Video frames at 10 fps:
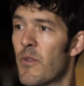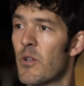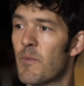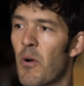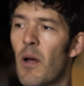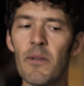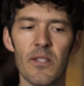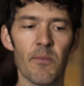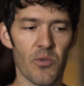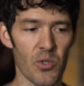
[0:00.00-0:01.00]
There's probably
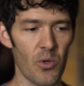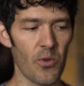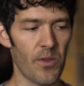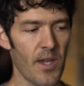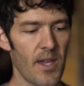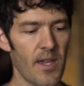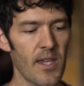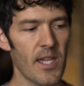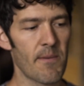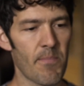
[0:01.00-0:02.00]
some truth
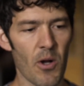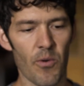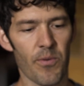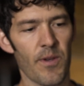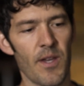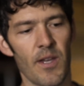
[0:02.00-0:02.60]
in both